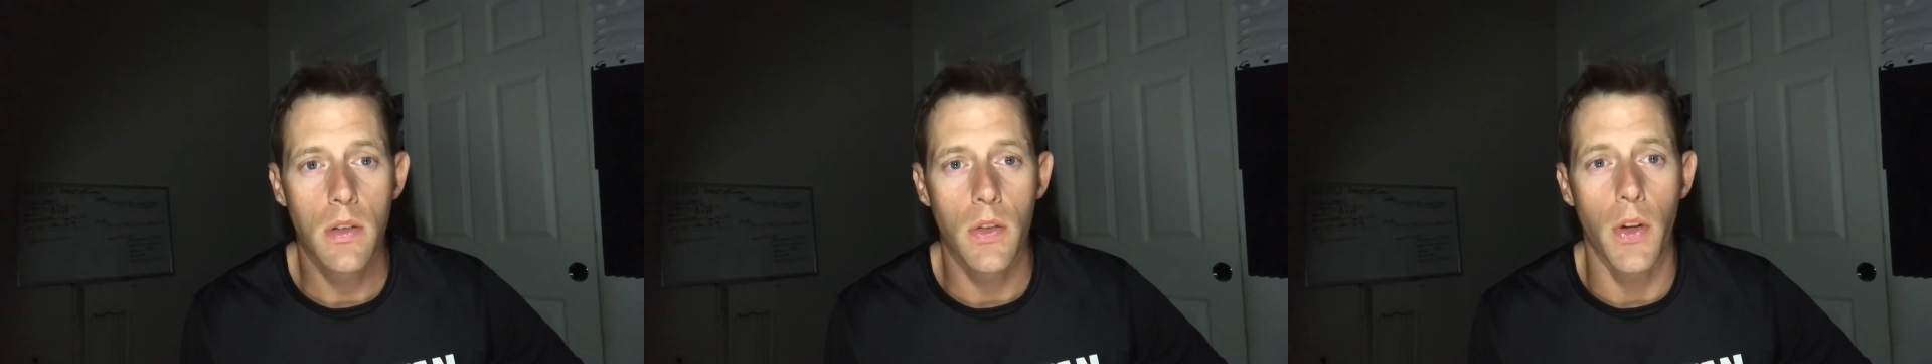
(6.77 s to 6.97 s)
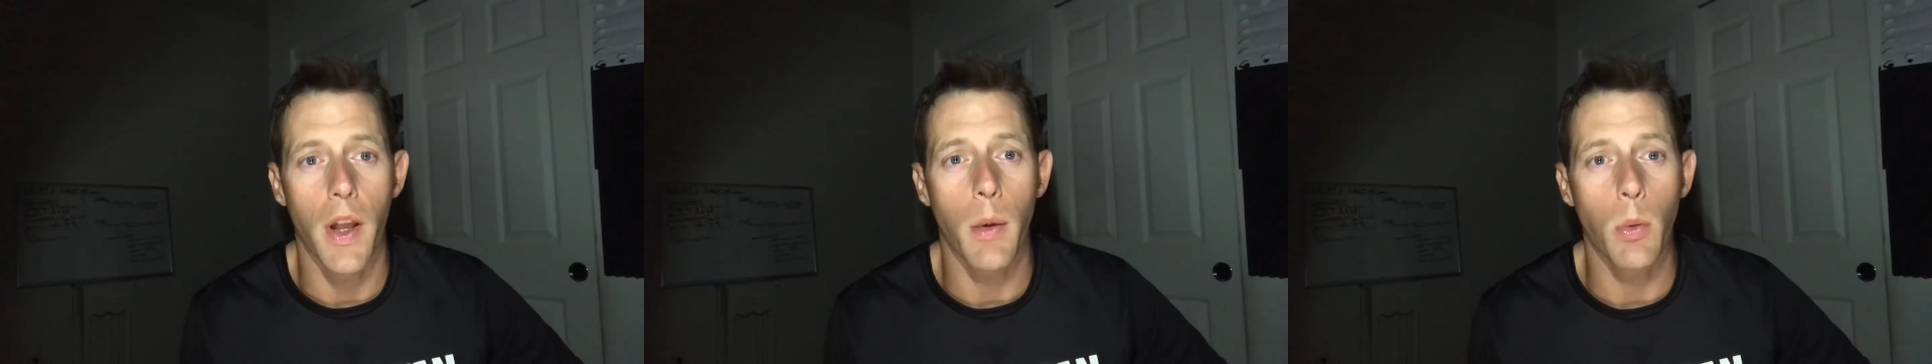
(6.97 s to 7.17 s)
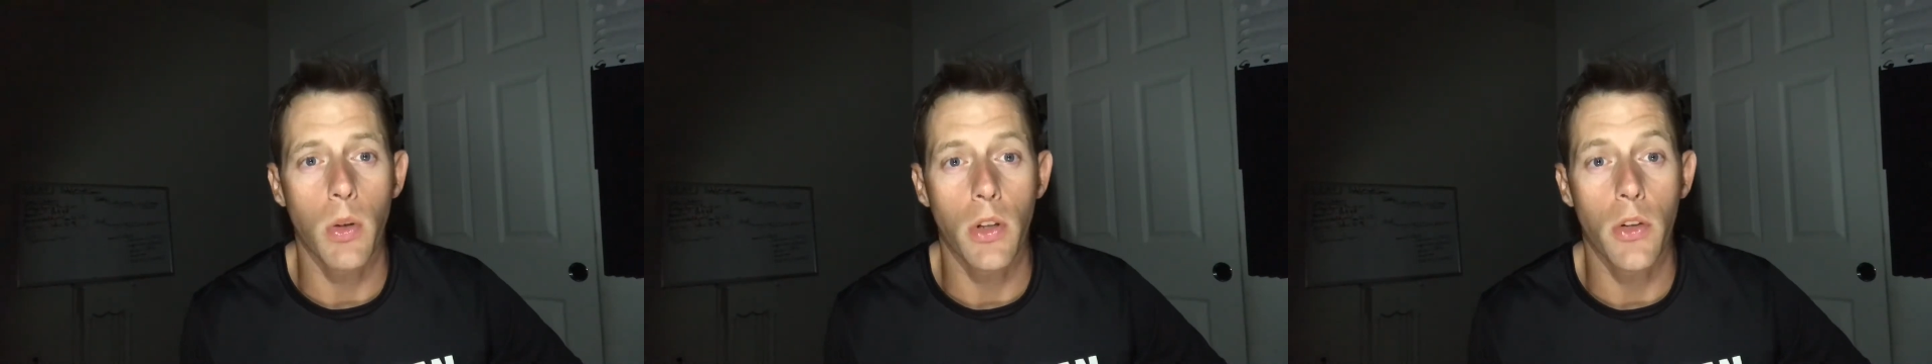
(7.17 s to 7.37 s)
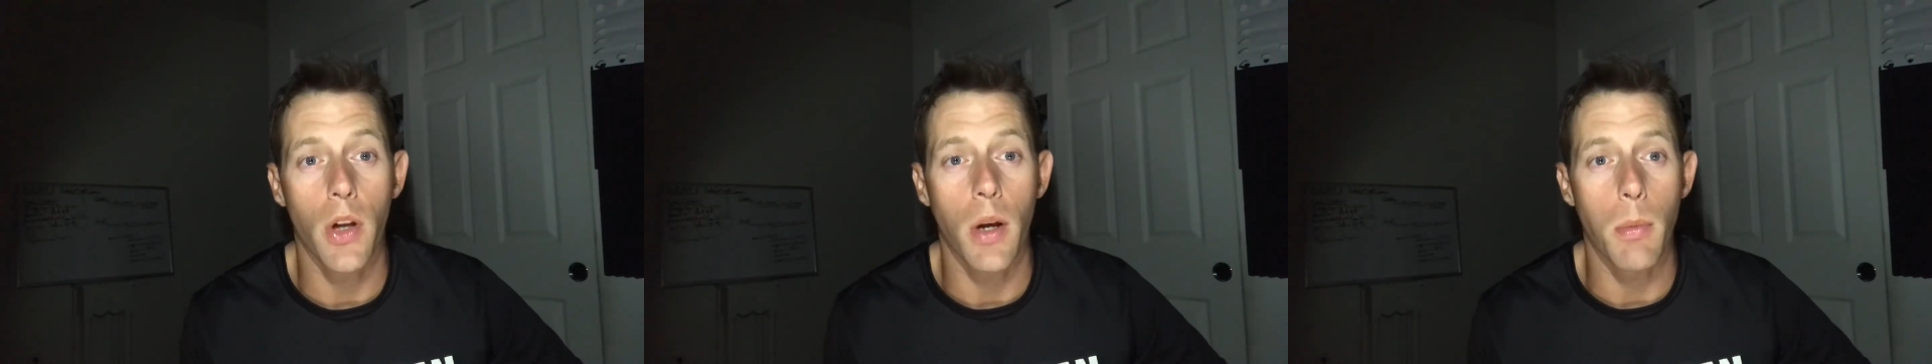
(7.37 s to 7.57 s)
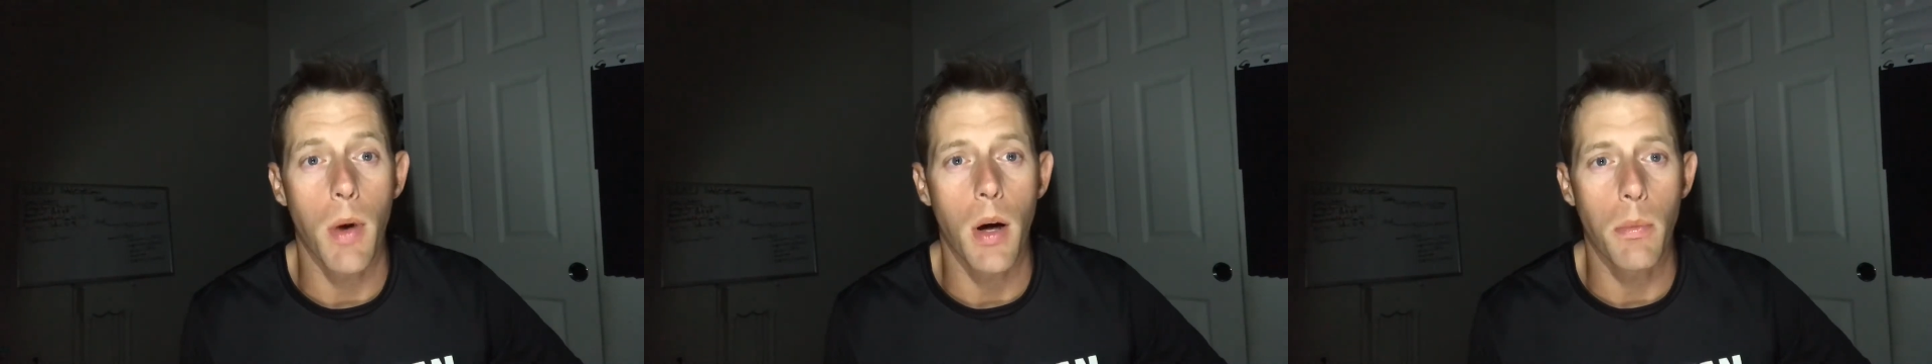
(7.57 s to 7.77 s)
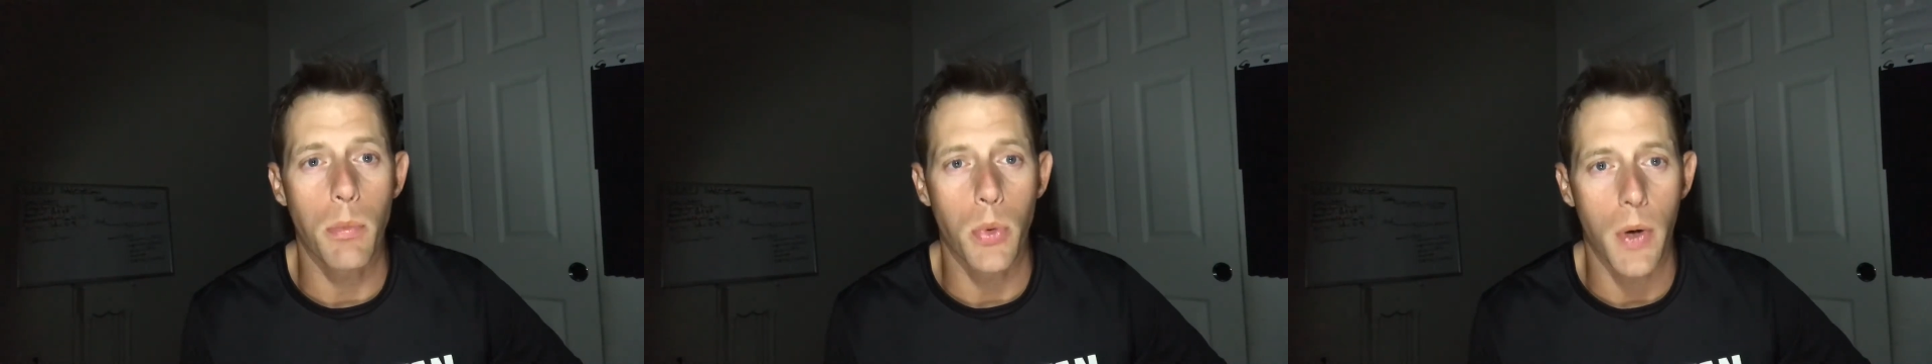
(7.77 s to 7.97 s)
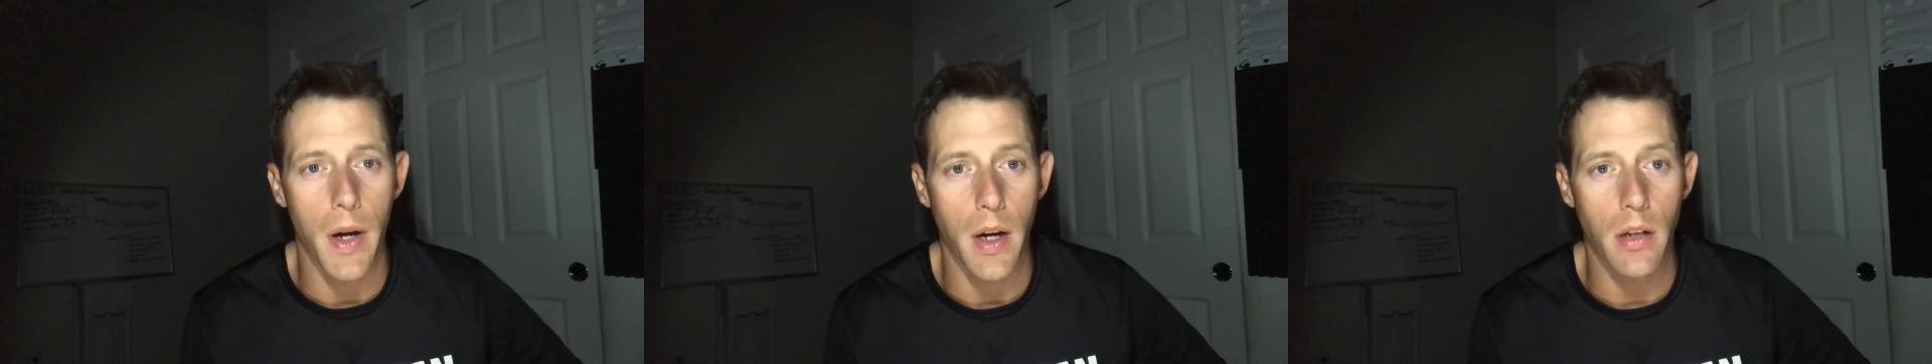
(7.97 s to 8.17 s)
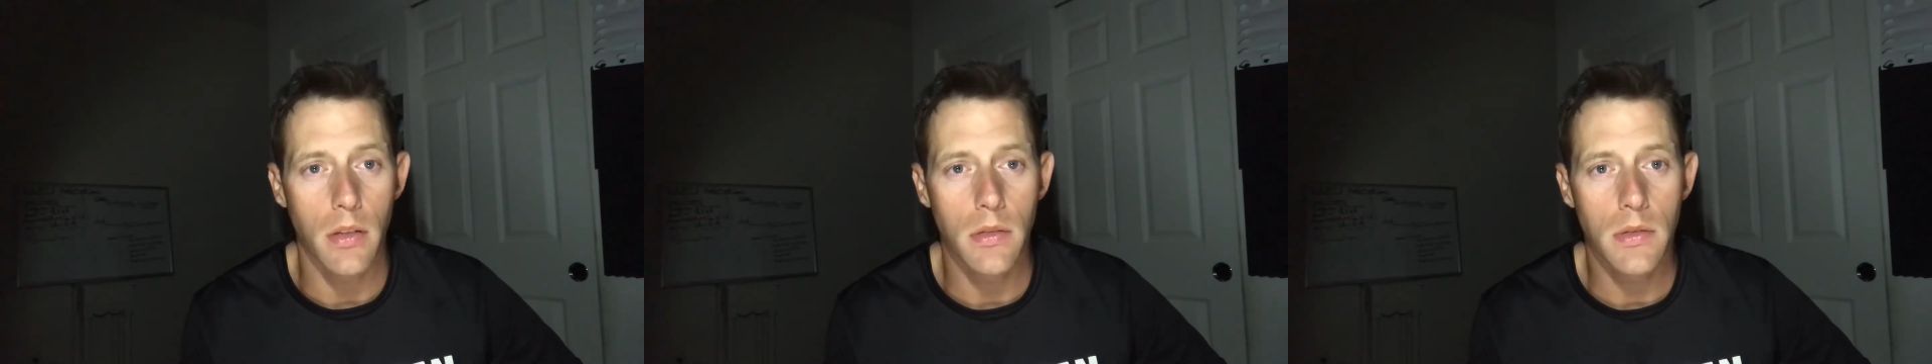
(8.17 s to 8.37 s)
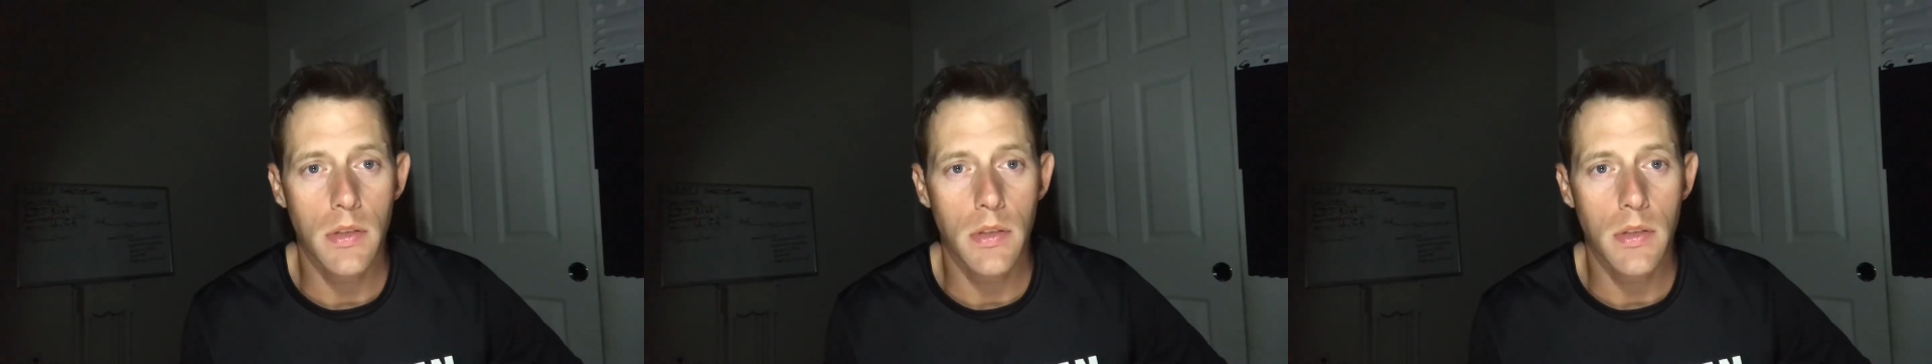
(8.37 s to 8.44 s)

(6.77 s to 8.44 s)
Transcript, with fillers: Tonight we're going to talk about prayer.